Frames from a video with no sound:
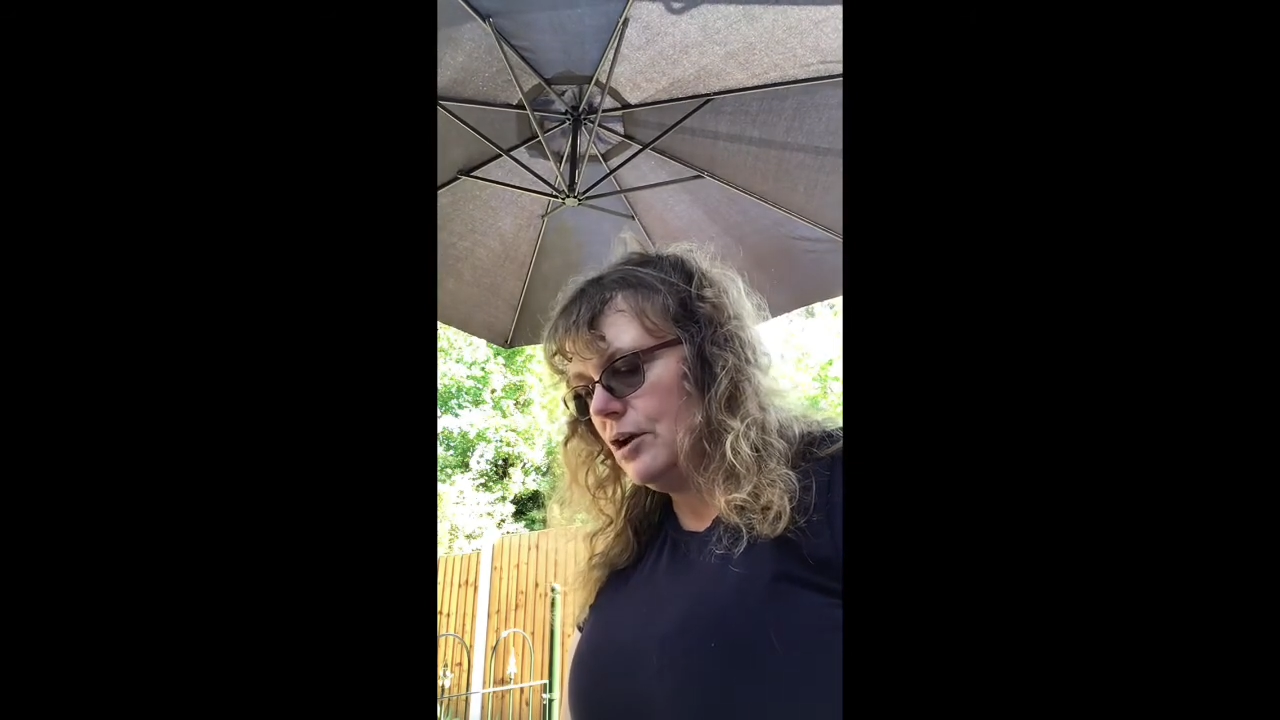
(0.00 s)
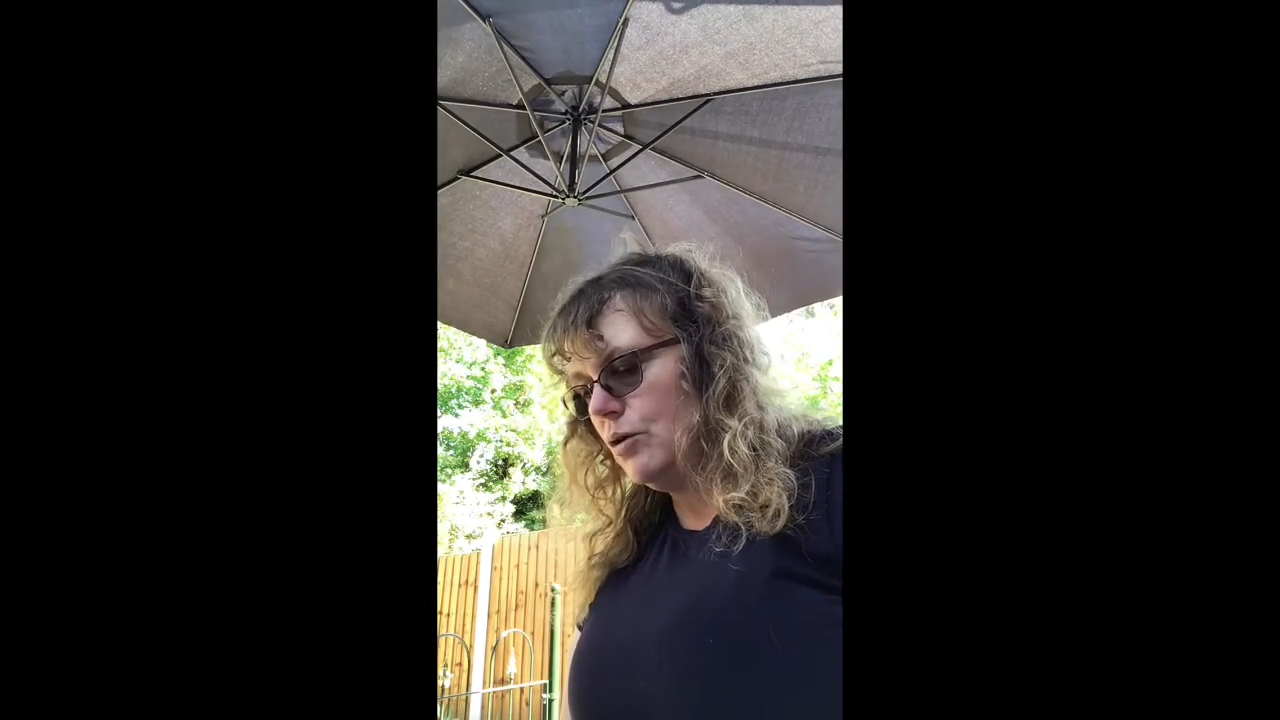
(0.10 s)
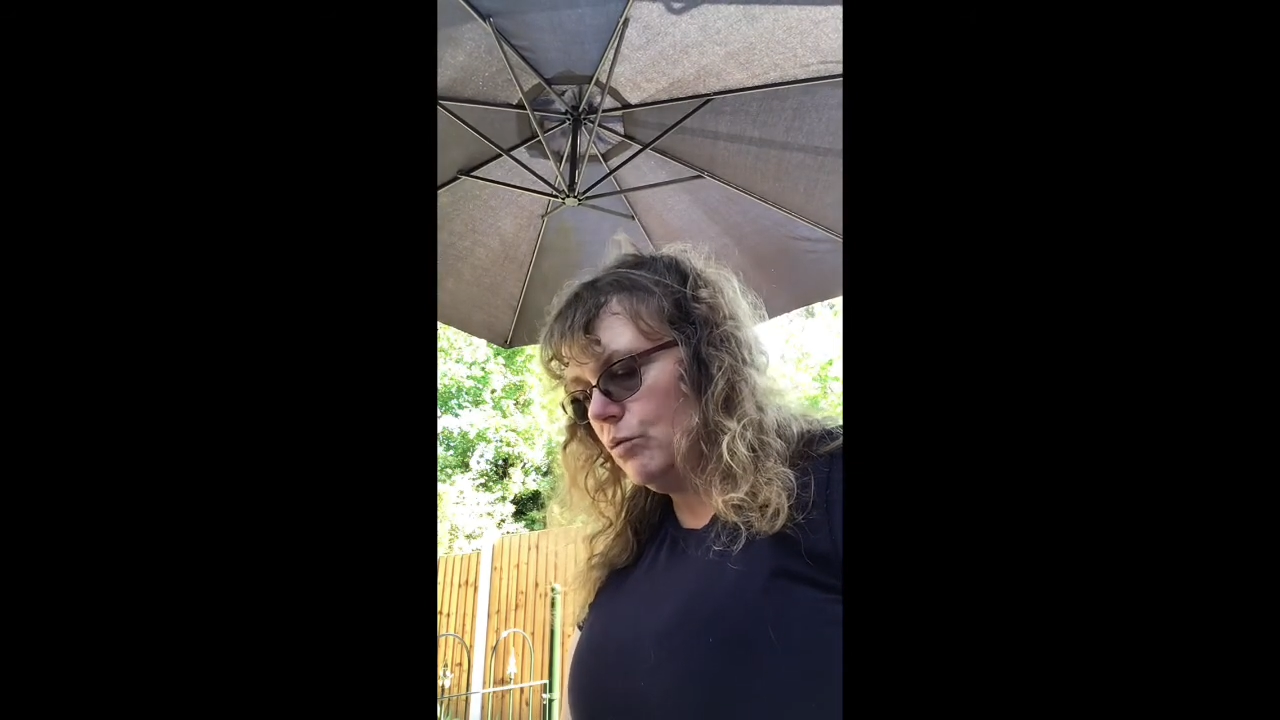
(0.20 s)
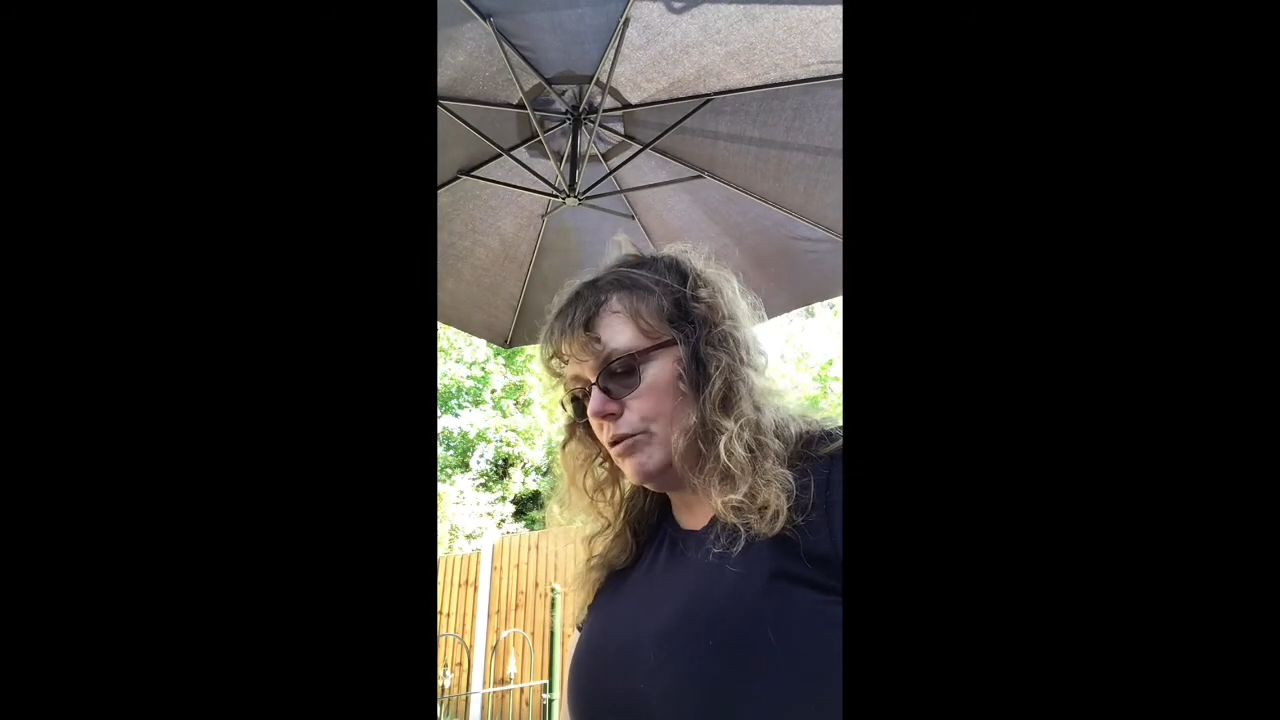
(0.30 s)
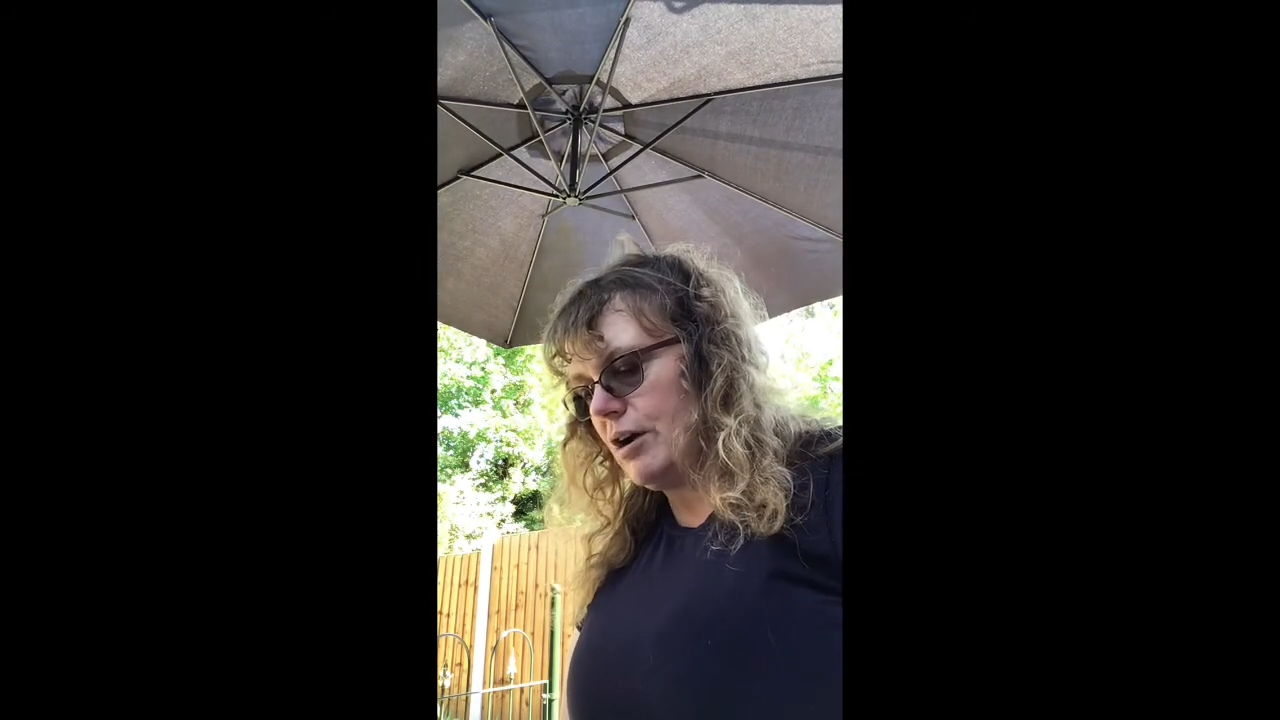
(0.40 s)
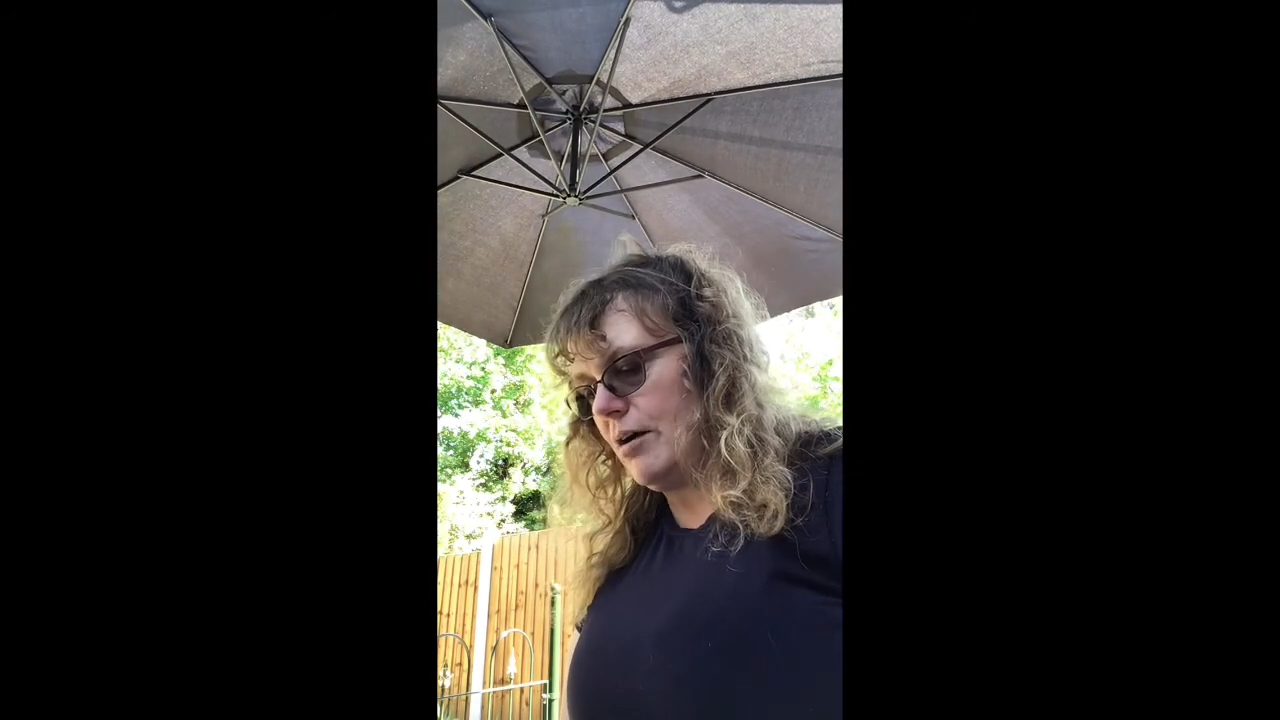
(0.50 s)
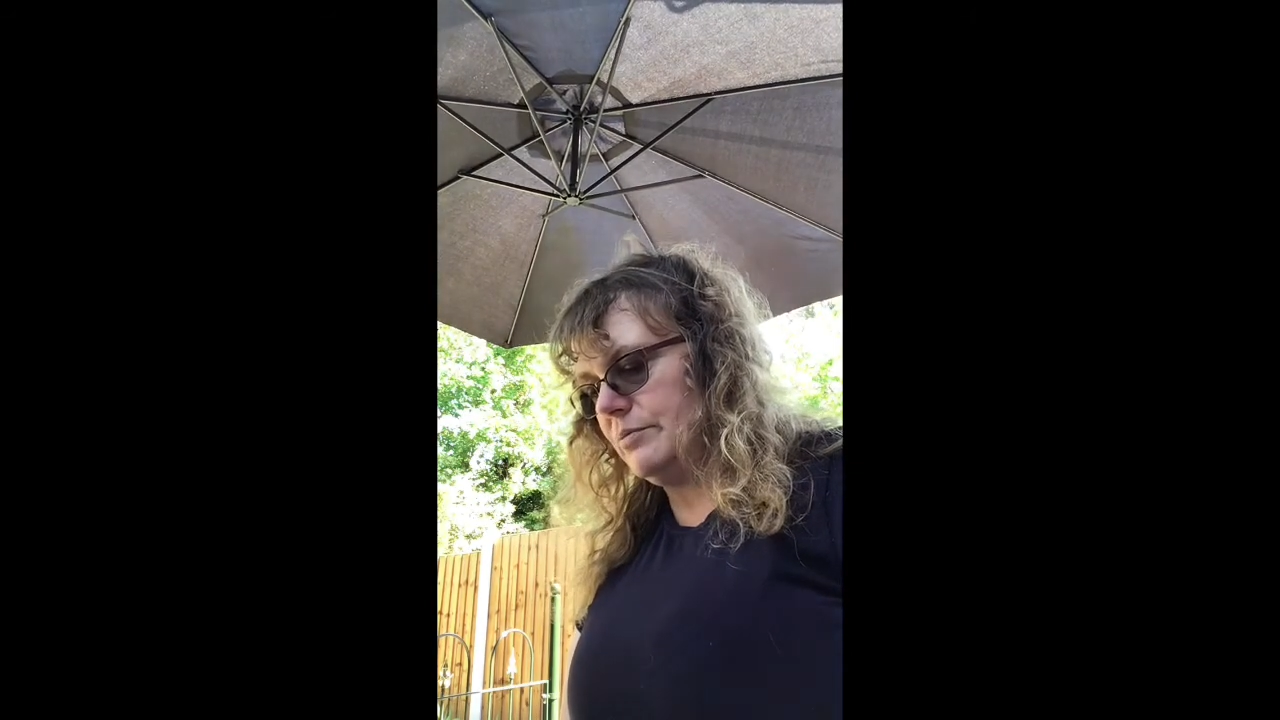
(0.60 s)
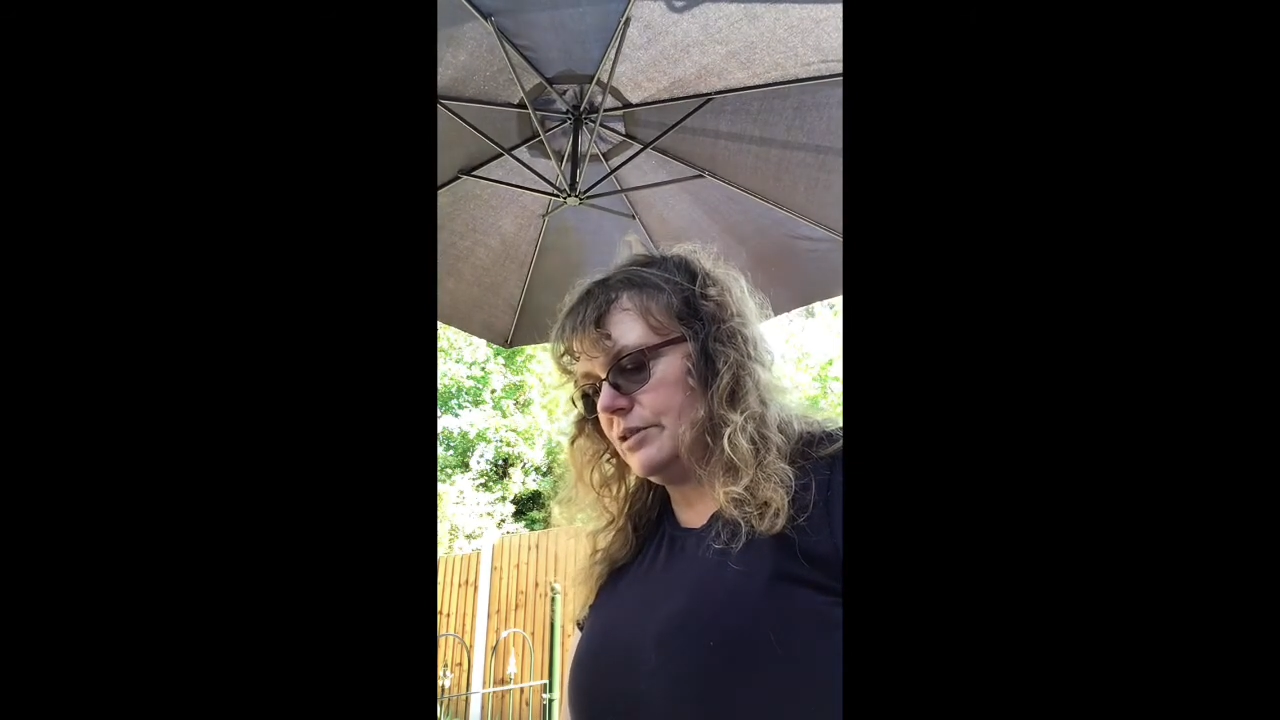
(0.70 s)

We'll come,